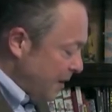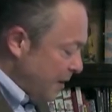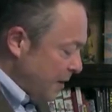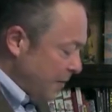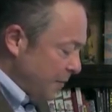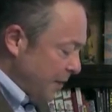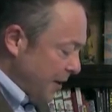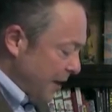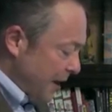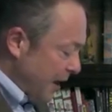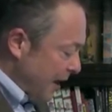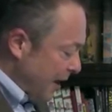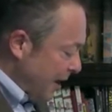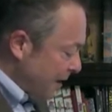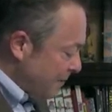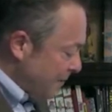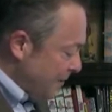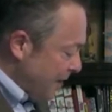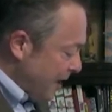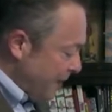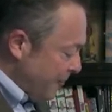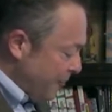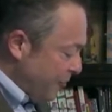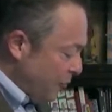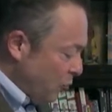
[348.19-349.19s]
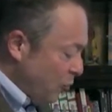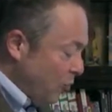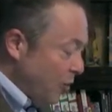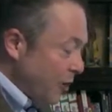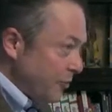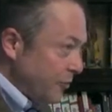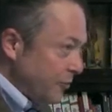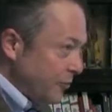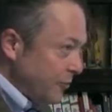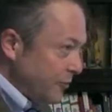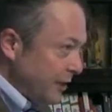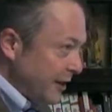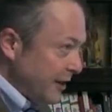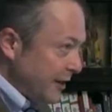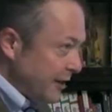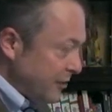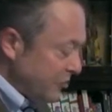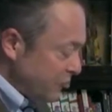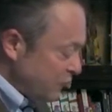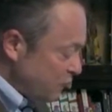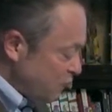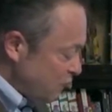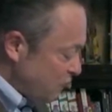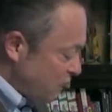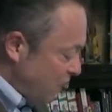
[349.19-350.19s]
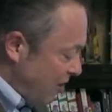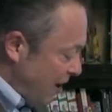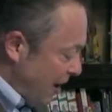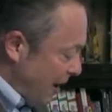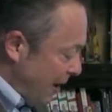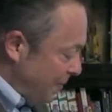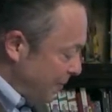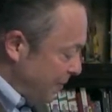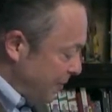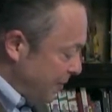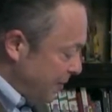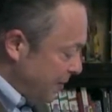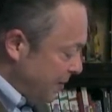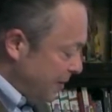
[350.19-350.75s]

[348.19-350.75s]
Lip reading: but I'm not the one who let it drop